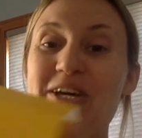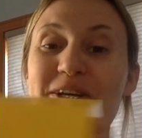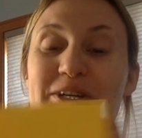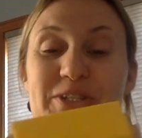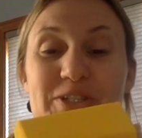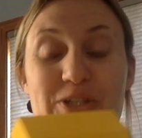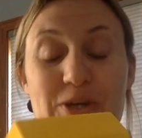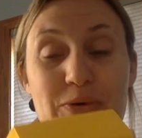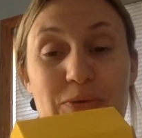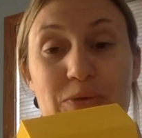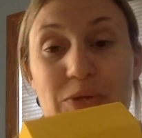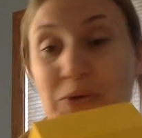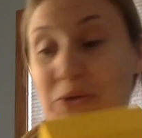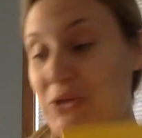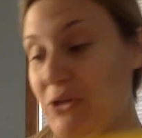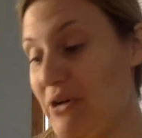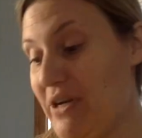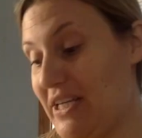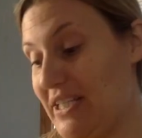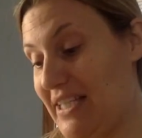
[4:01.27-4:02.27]
So those
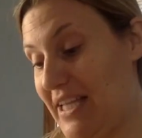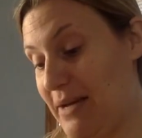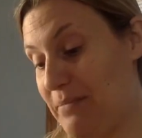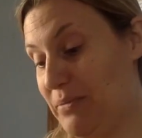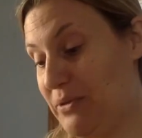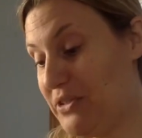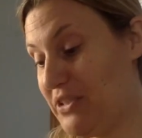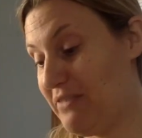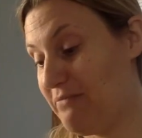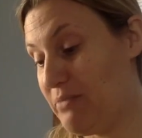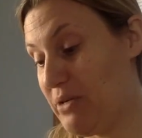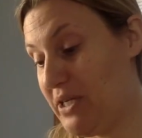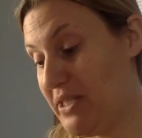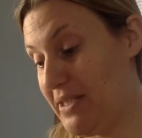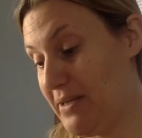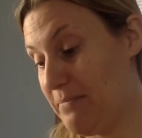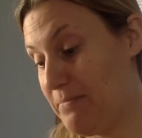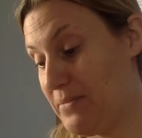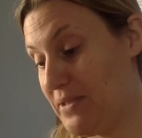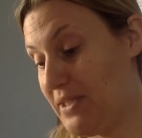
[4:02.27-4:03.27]
are examples of
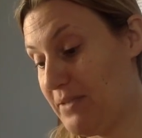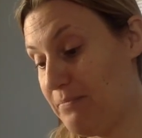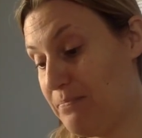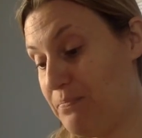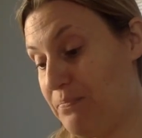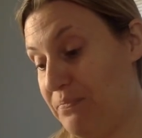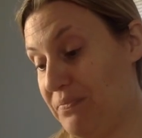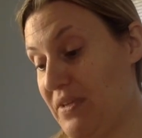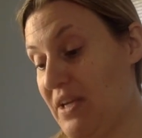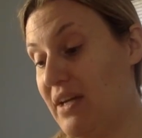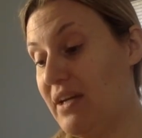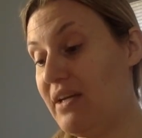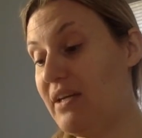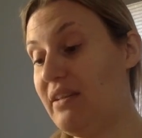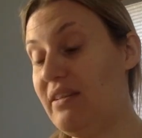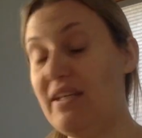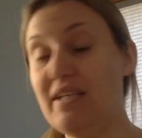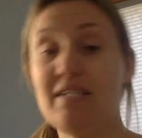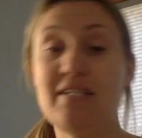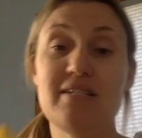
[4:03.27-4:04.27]
prisms.
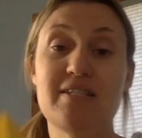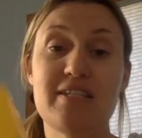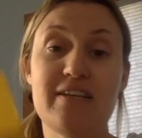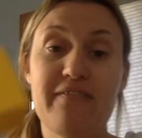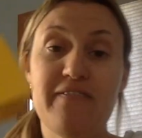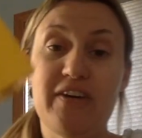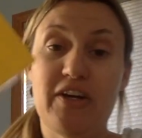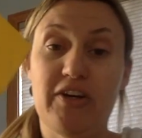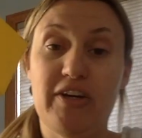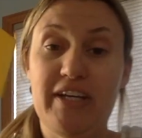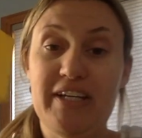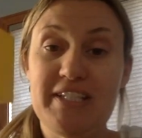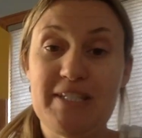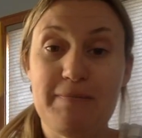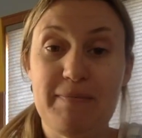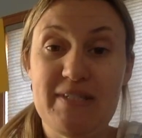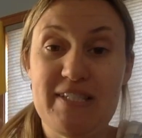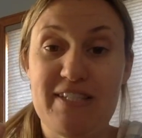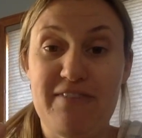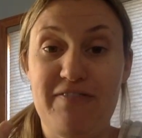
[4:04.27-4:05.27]
This is a very
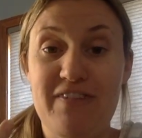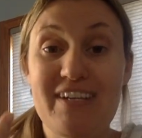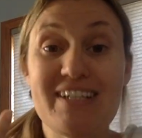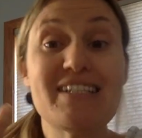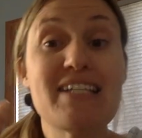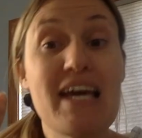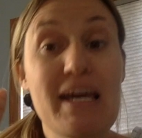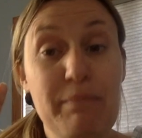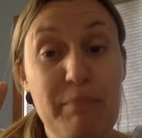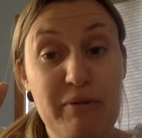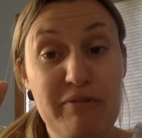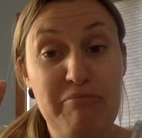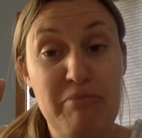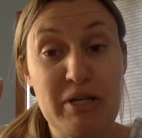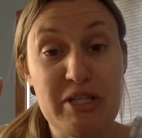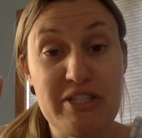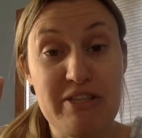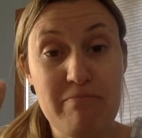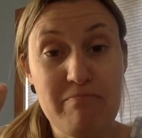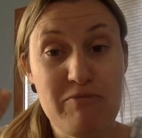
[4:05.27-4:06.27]
specific type of
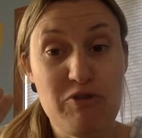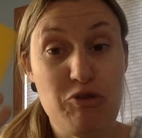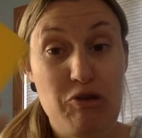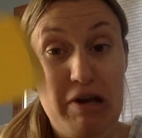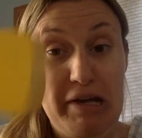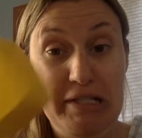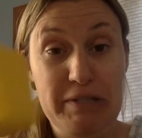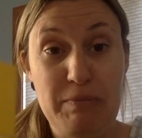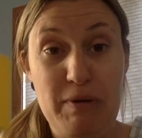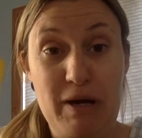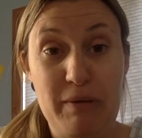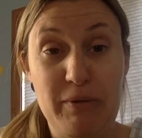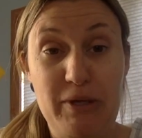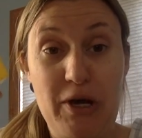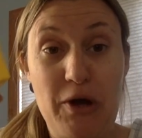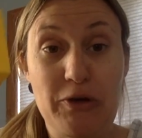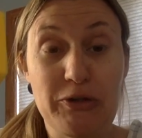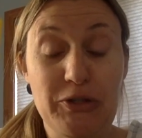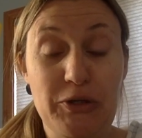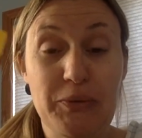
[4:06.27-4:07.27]
prism. You guys probably
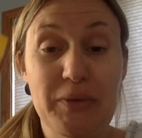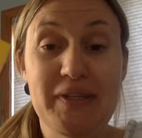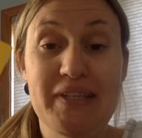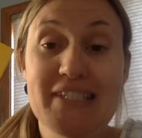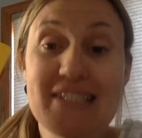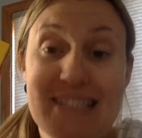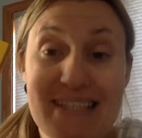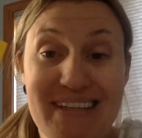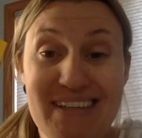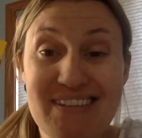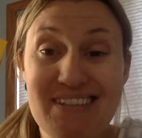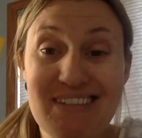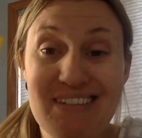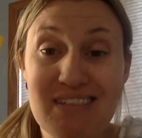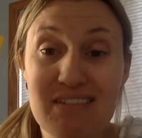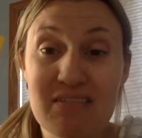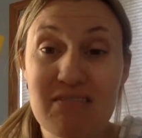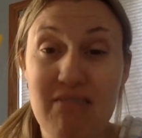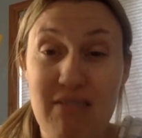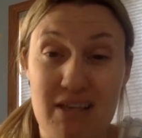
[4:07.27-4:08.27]
all know what this is.
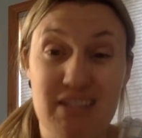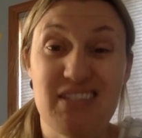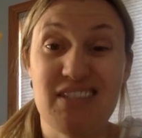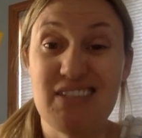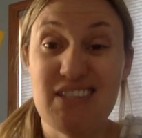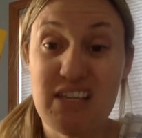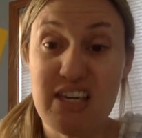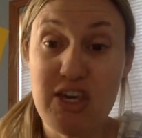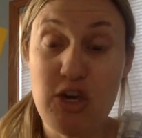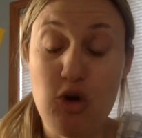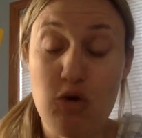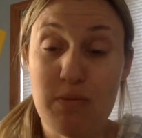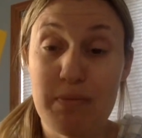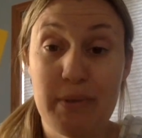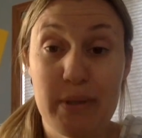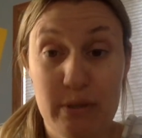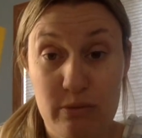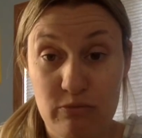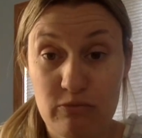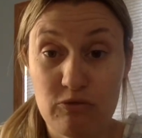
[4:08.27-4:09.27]
This is a cube,
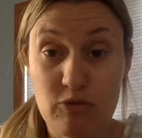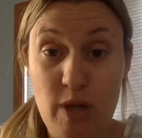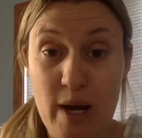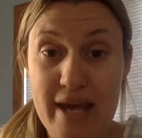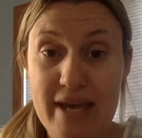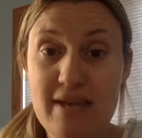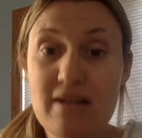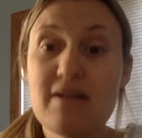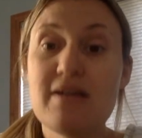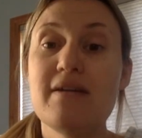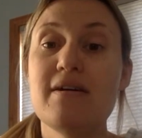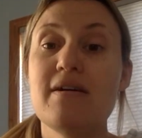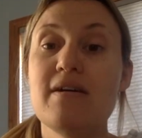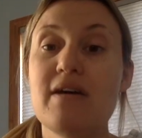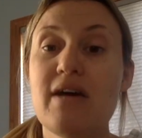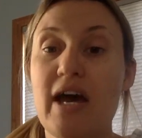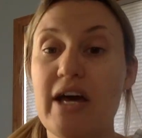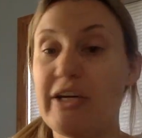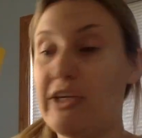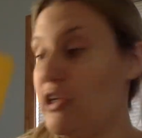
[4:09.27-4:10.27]
right?
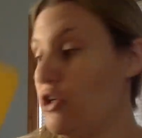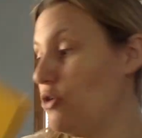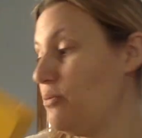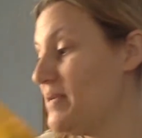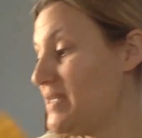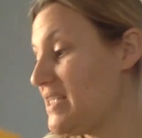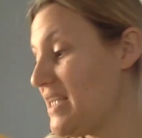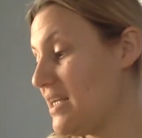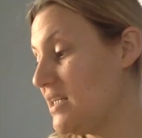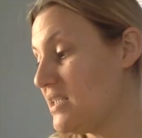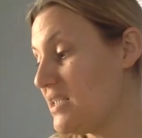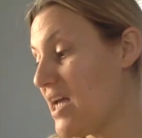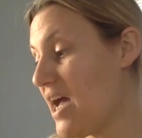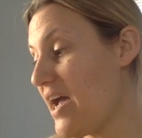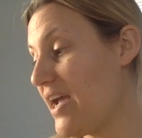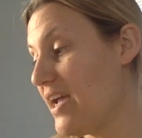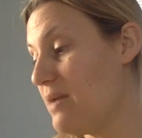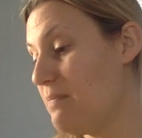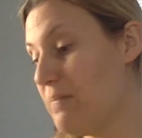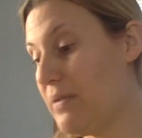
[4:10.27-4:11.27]
A cube is a
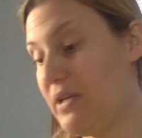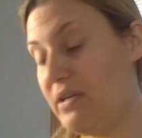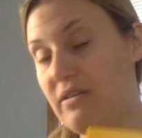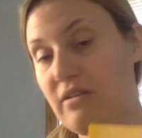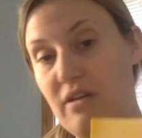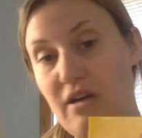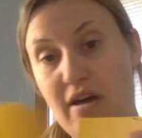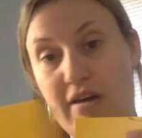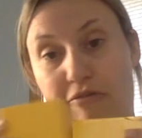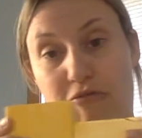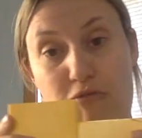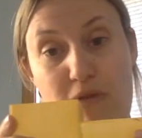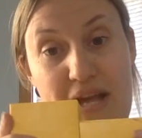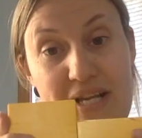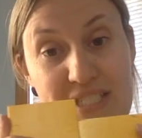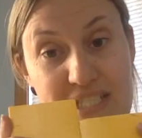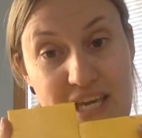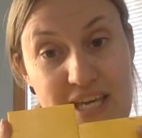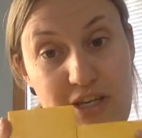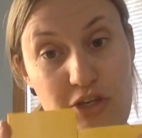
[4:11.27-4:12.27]
type of
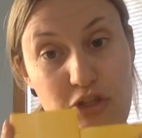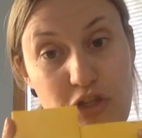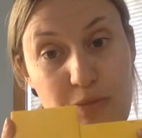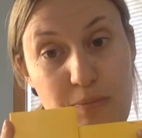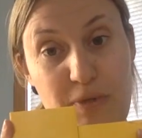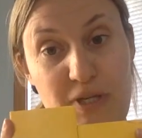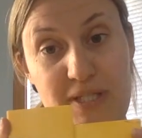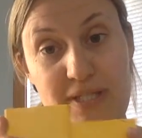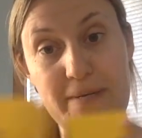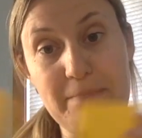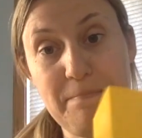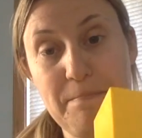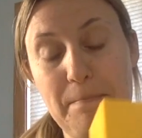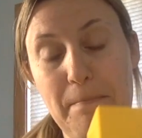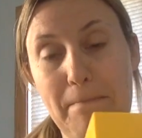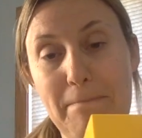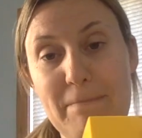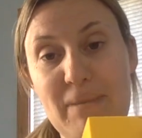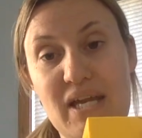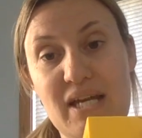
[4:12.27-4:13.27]
rectangular prism
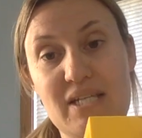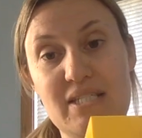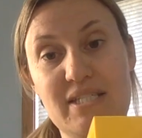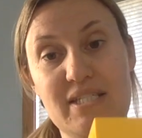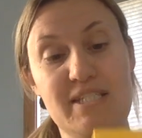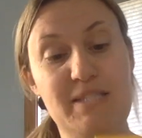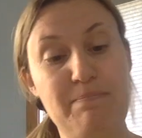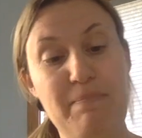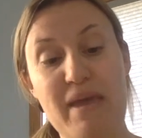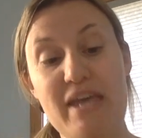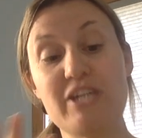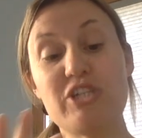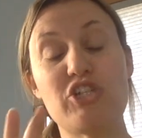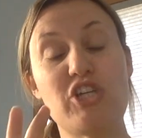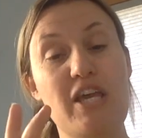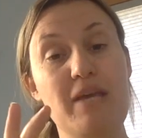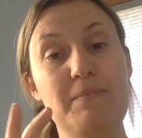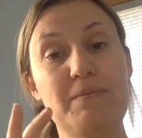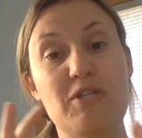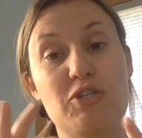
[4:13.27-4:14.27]
because its base
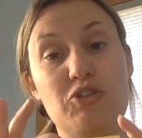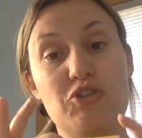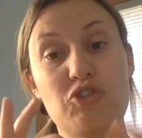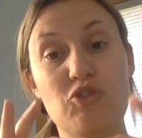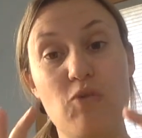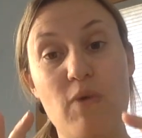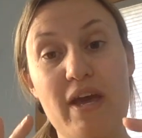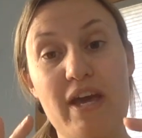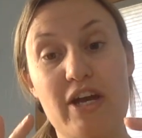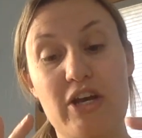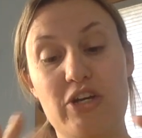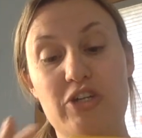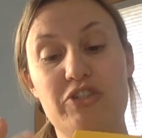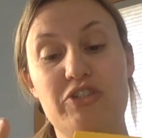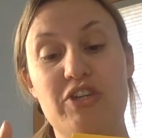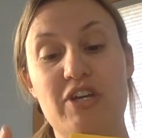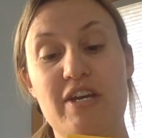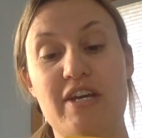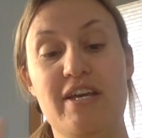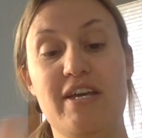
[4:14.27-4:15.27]
shapes are squares,